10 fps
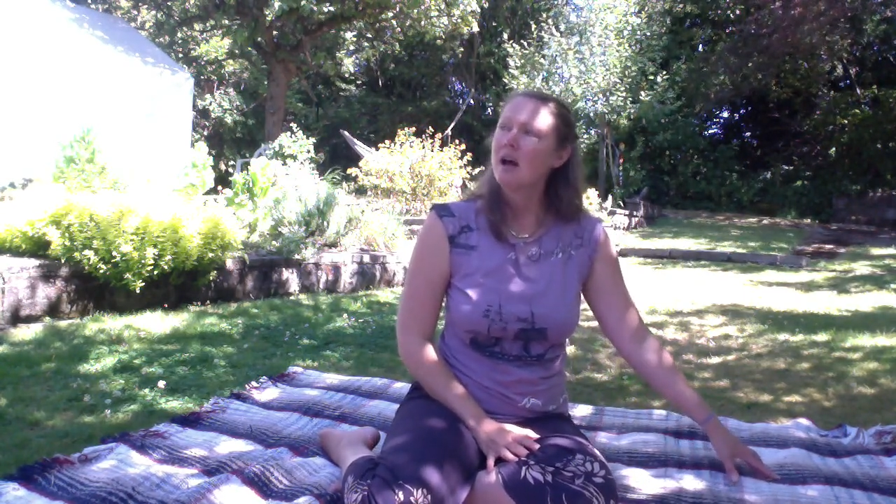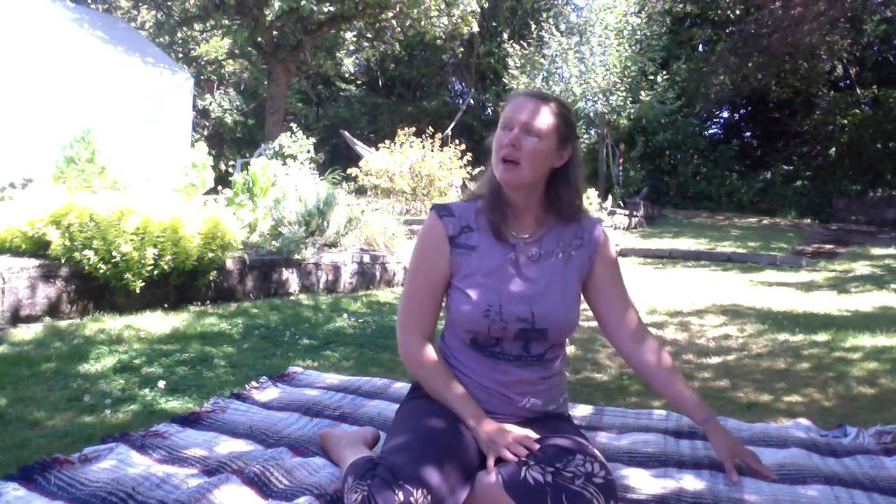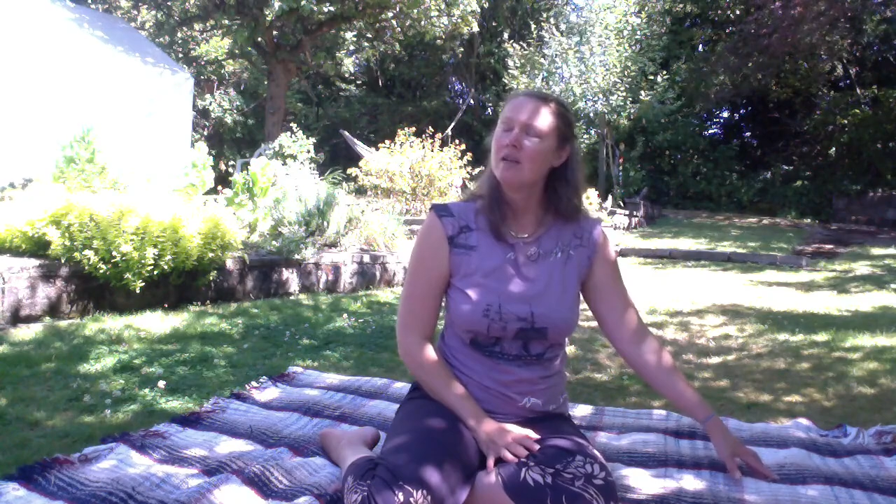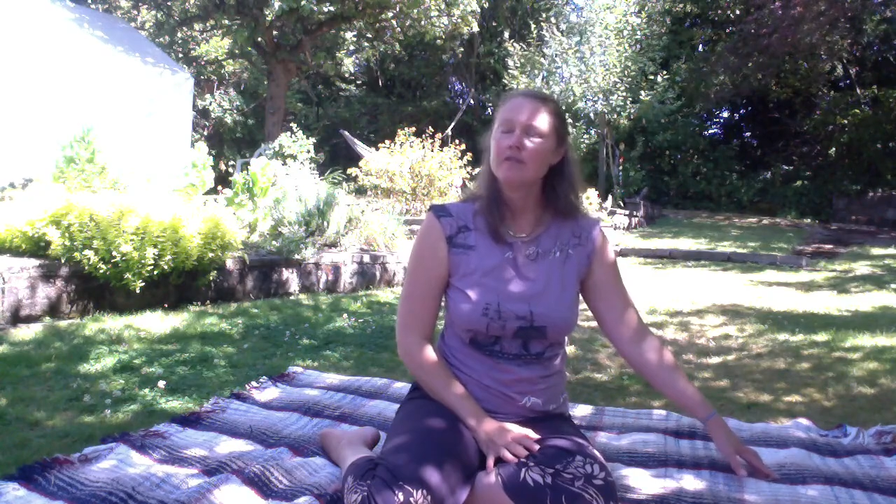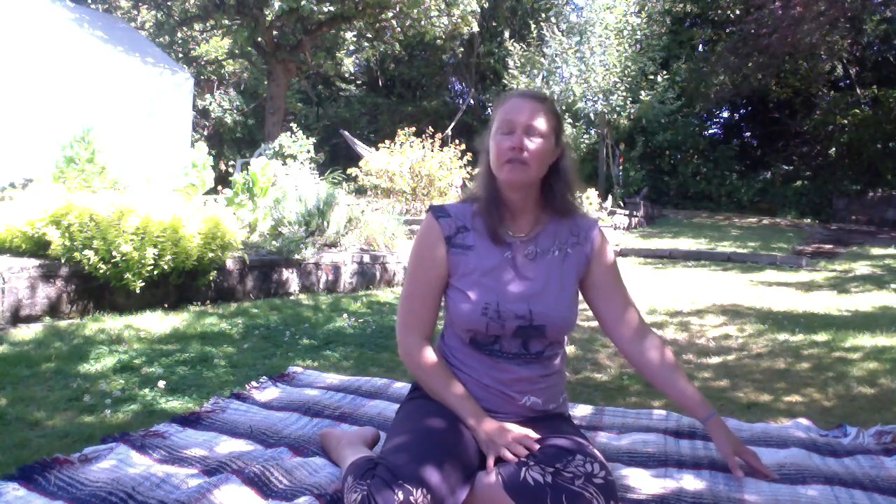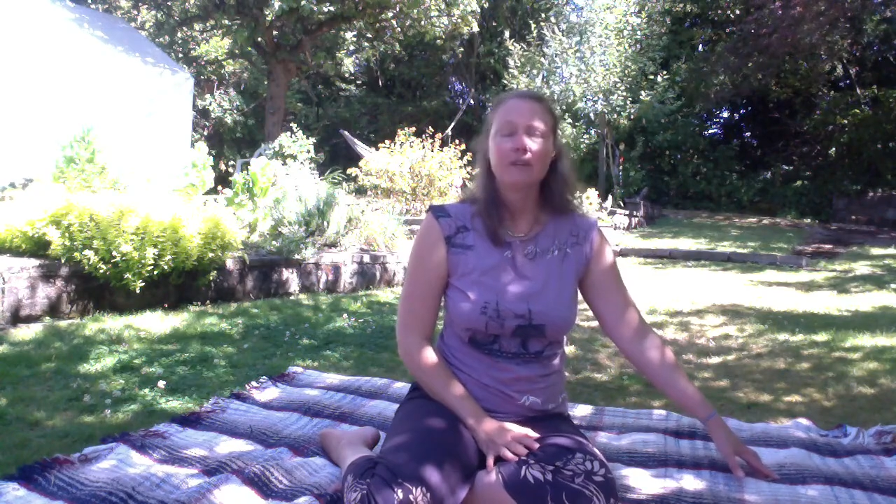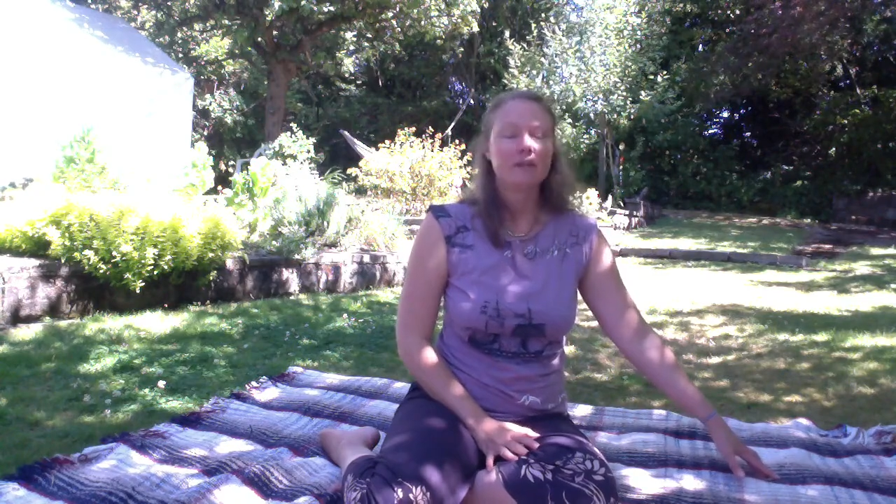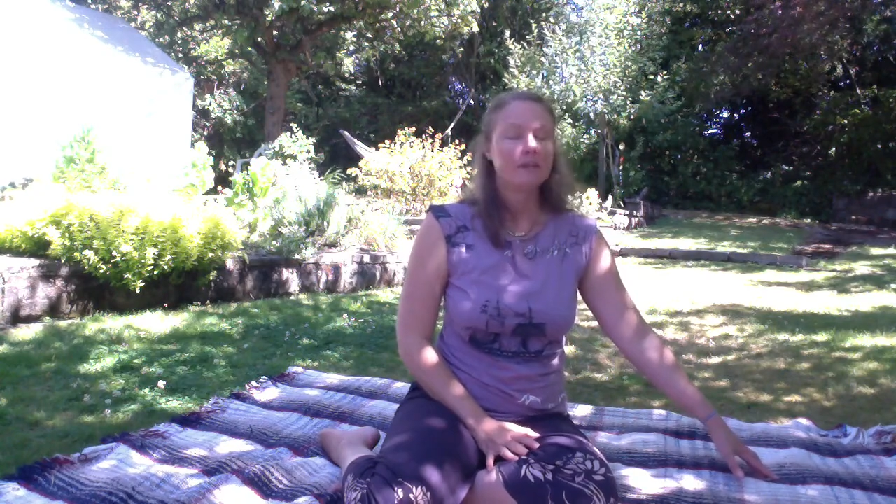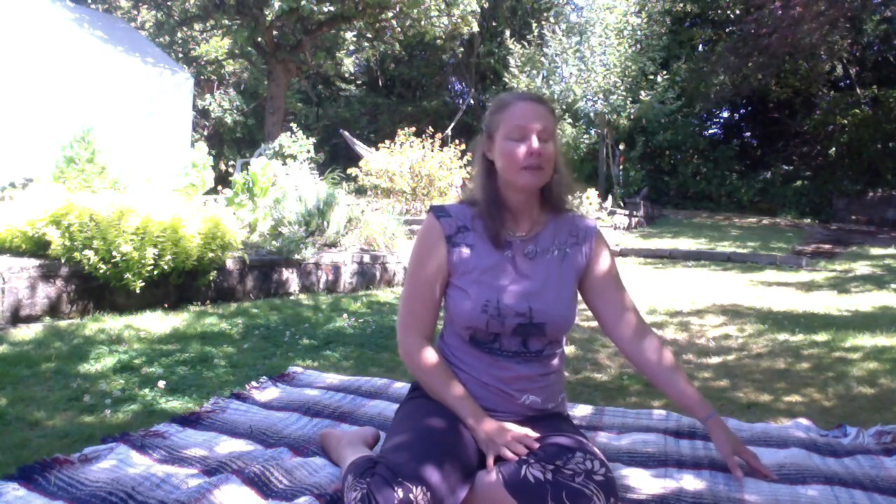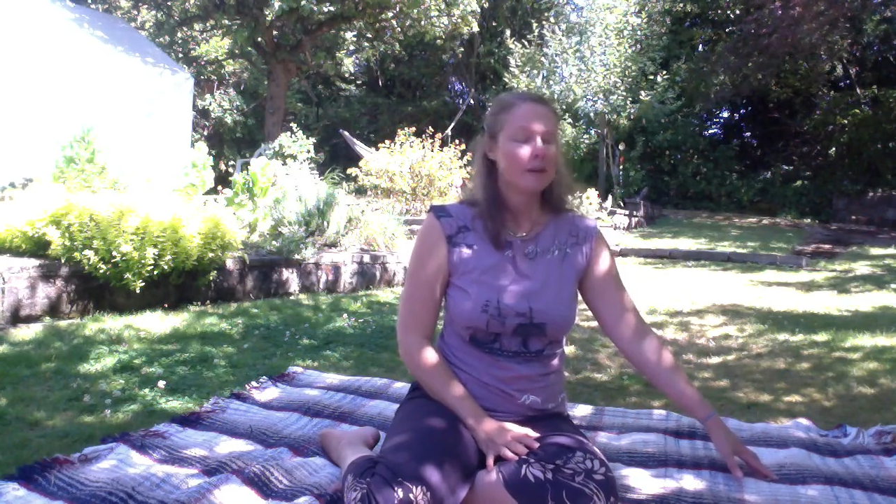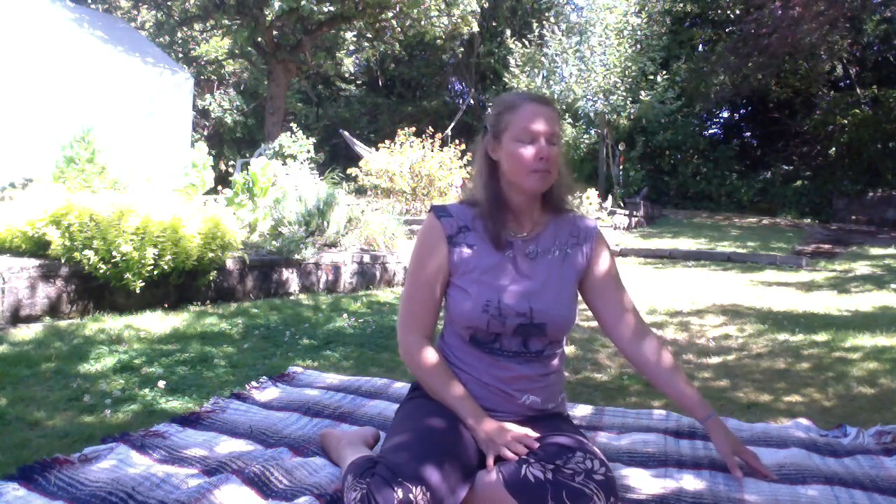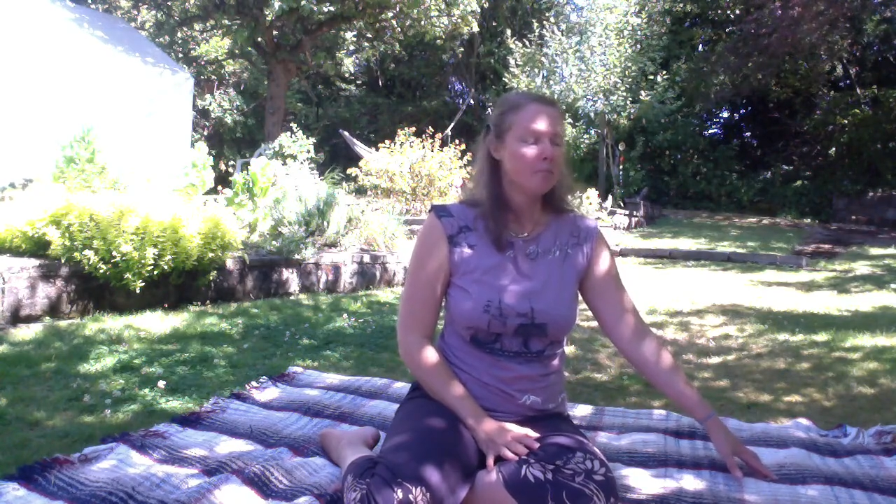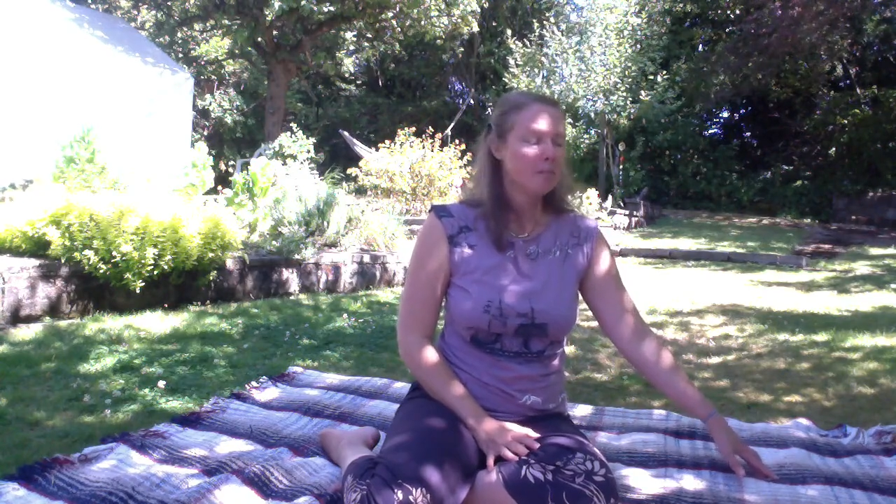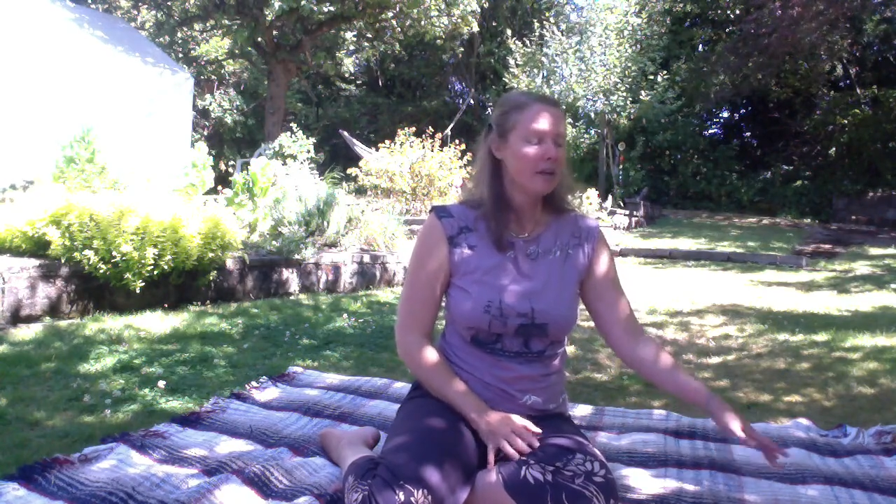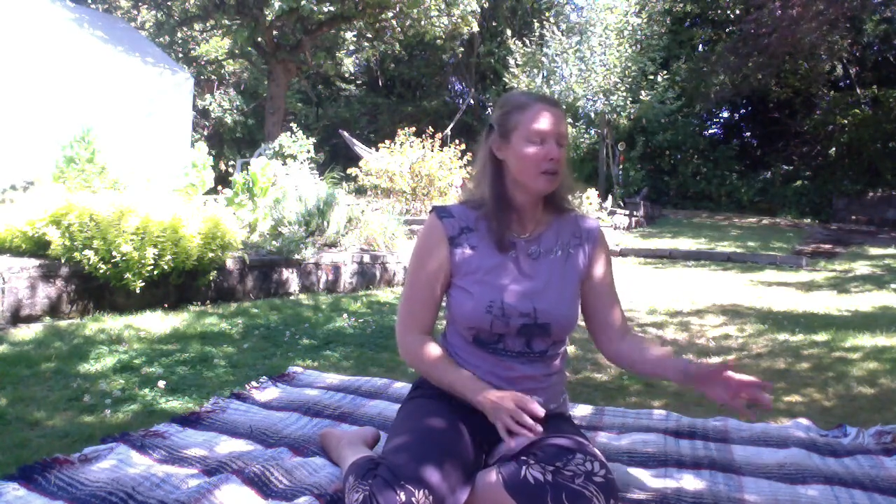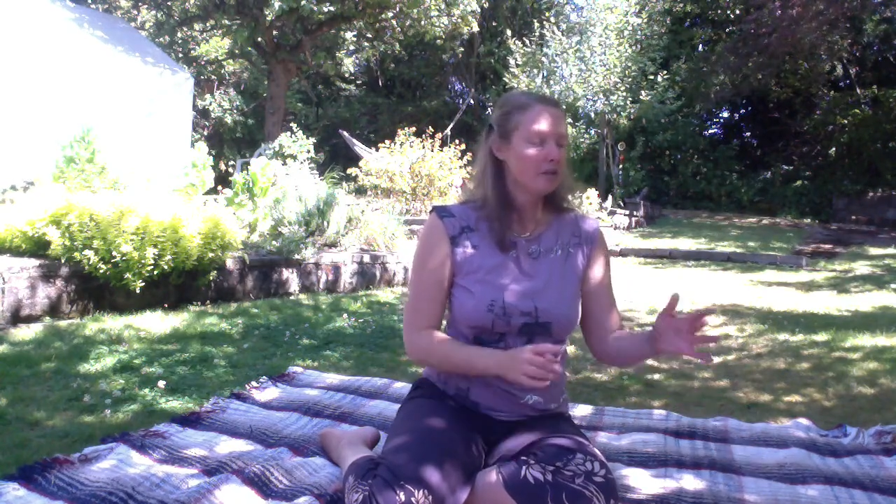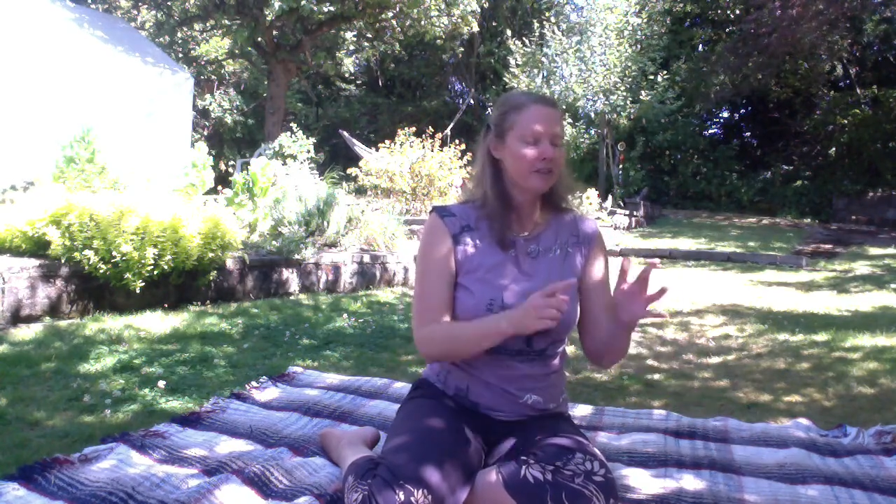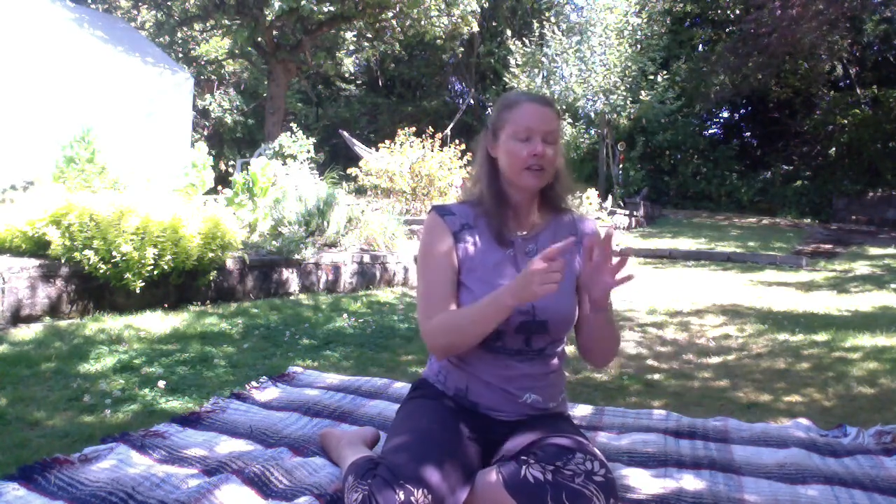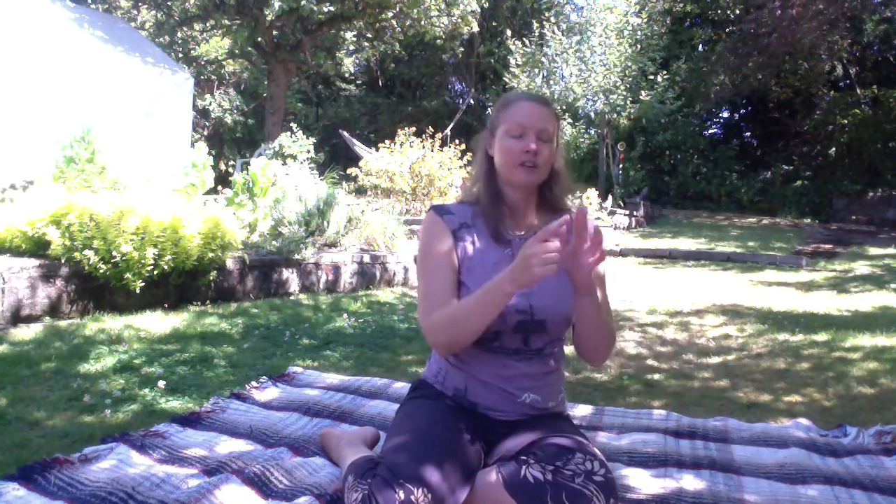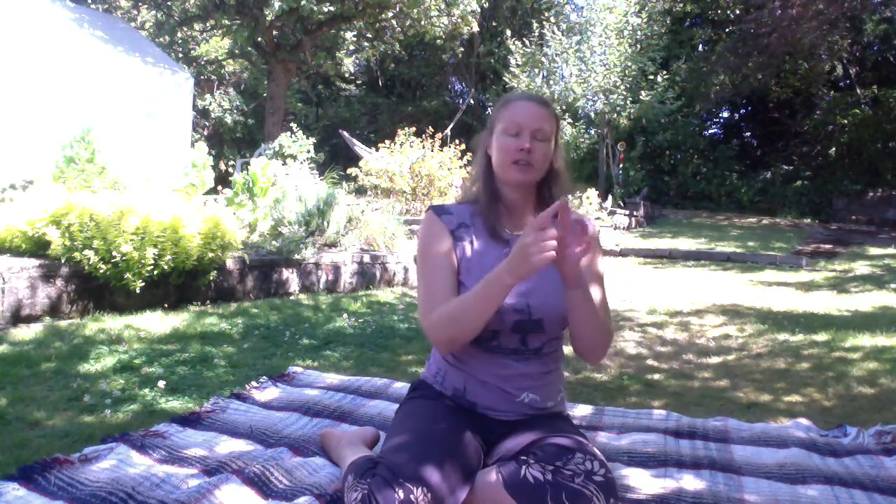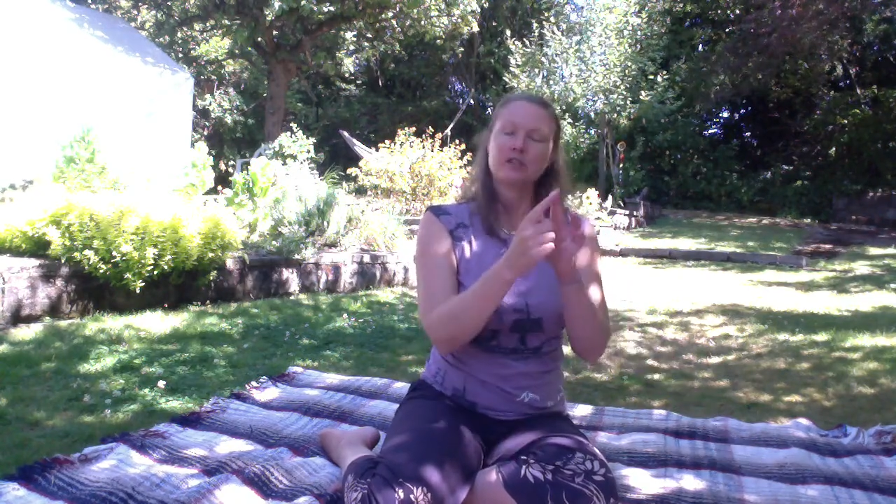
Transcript: of the middle finger,